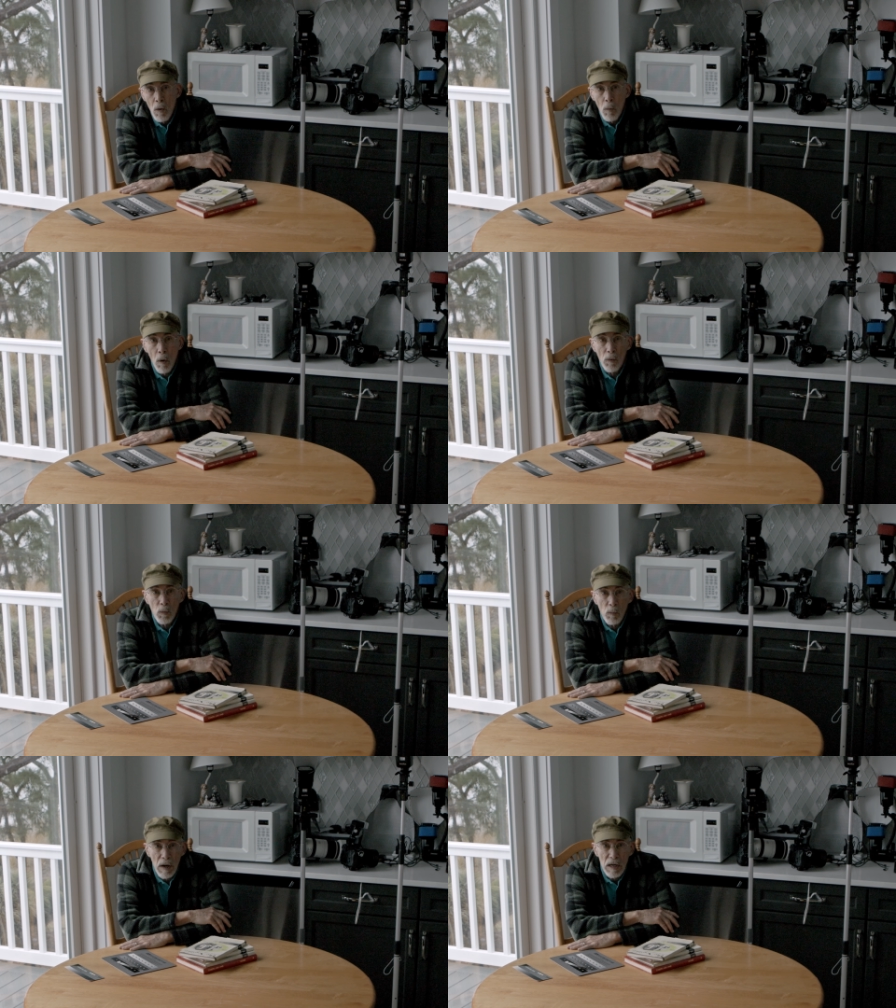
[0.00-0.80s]
Well,
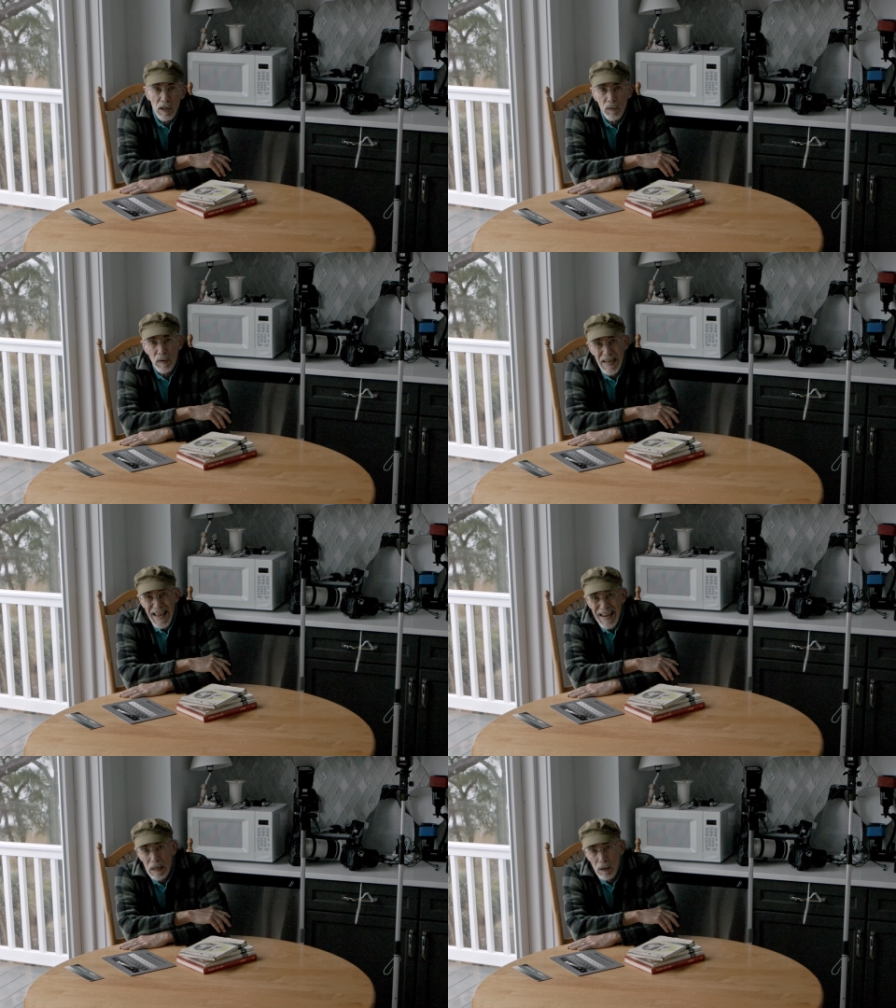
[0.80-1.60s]
the range of a
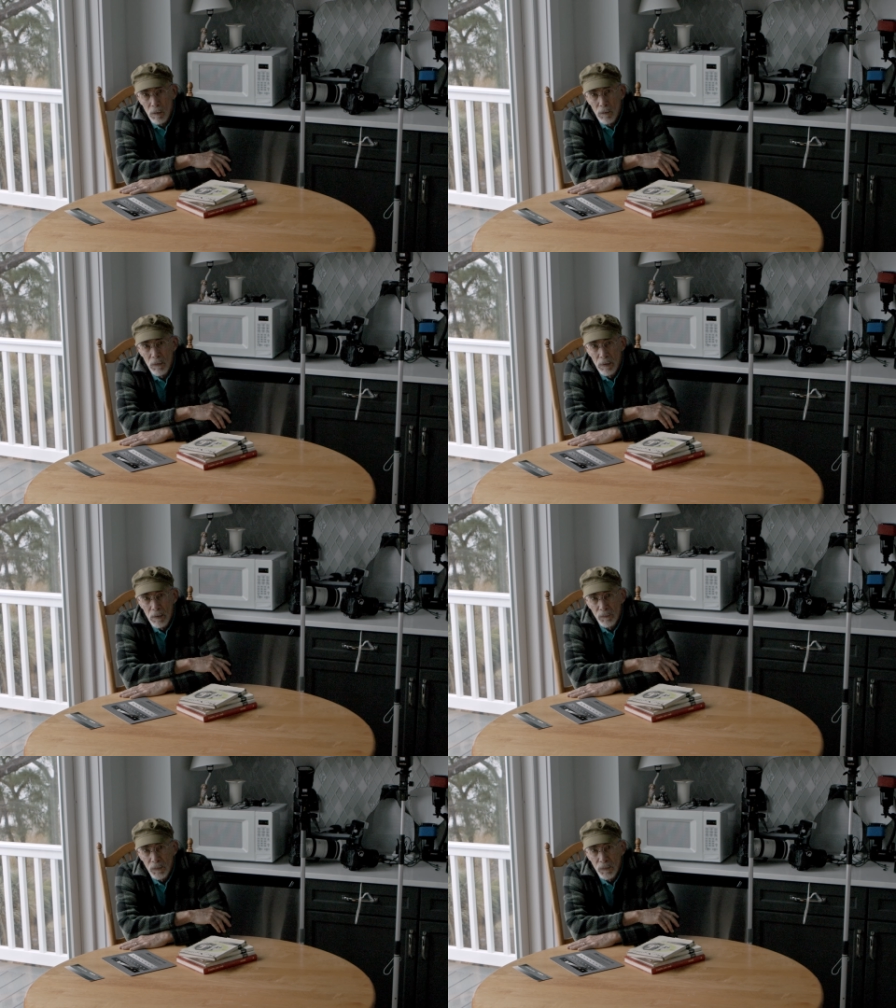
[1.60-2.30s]
negative